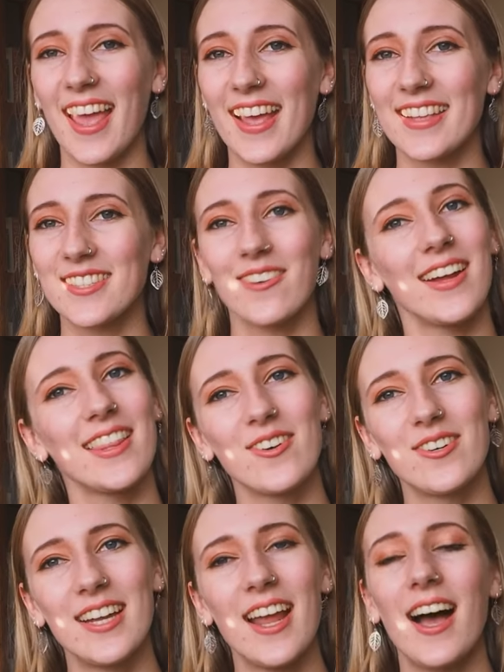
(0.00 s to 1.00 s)
and so I
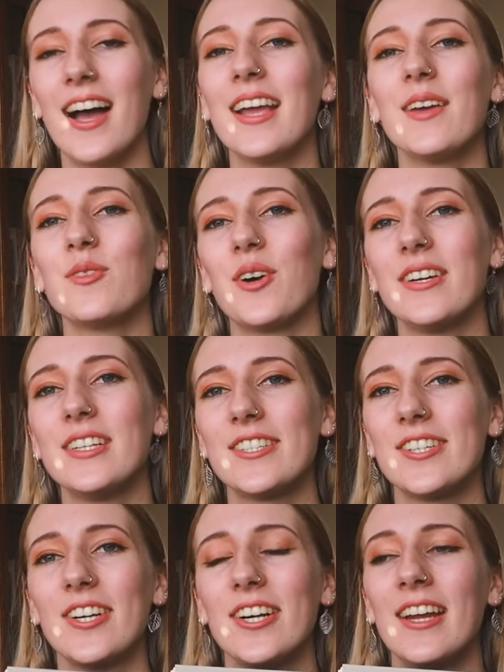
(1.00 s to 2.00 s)
thought I am going
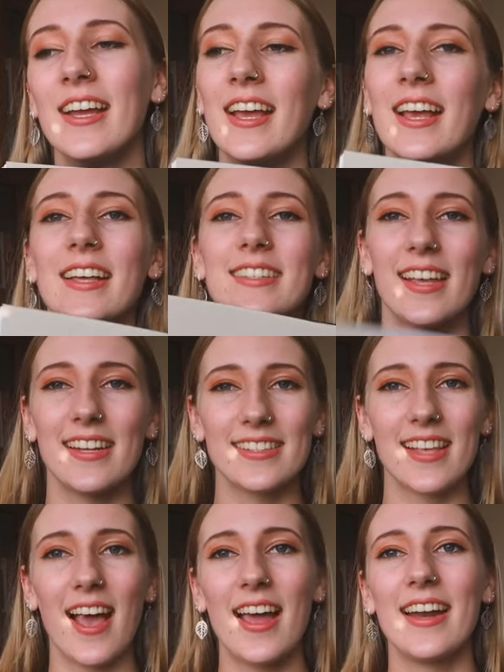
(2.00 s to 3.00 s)
to set
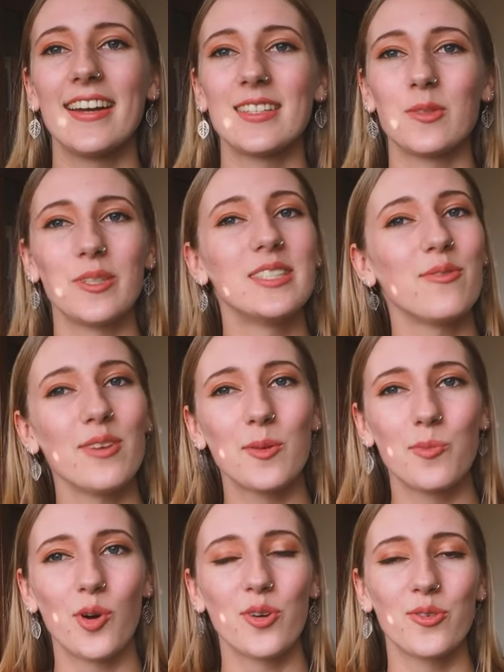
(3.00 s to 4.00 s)
aside a specific
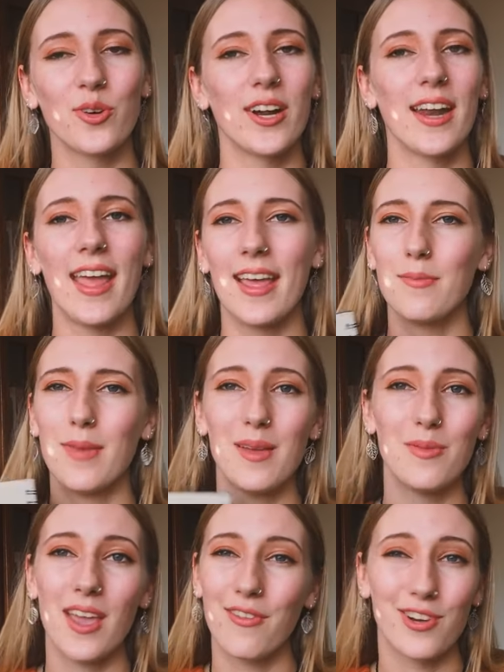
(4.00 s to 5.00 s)
book for it, and
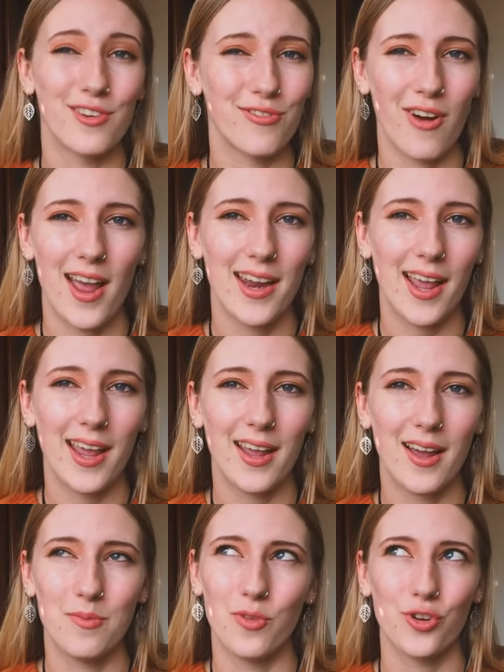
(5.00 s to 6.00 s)
maybe every Friday,
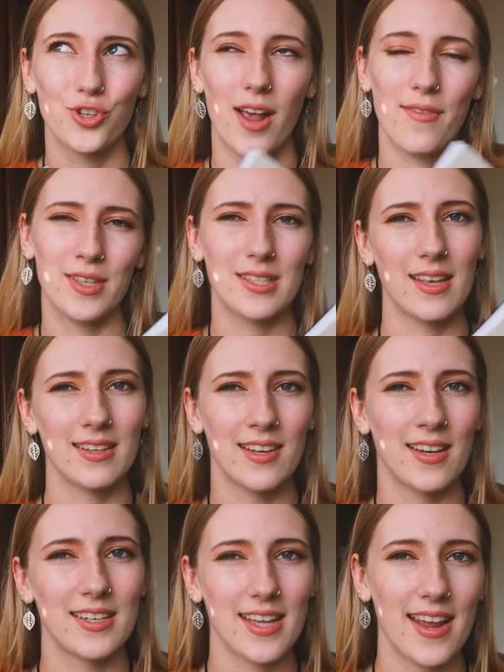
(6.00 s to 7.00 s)
I'm not sure I haven't
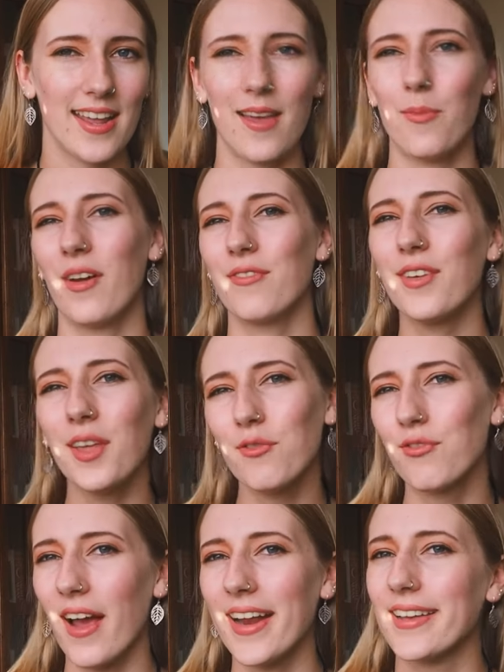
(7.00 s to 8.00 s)
selected a day yet, but I feel like
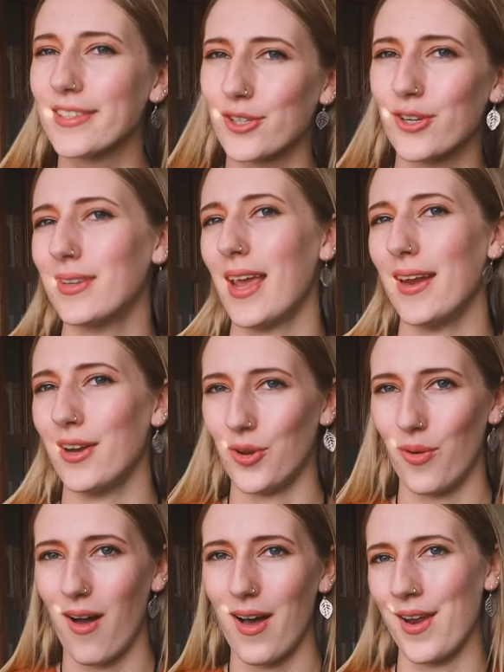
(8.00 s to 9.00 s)
Friday is a good day to
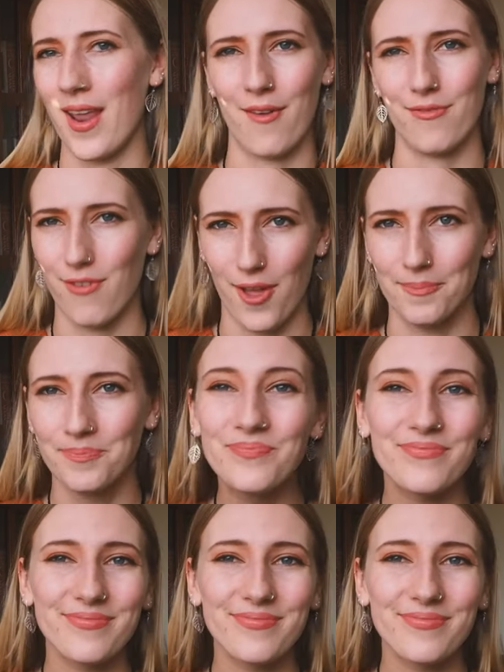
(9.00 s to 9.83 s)
do art and have fun.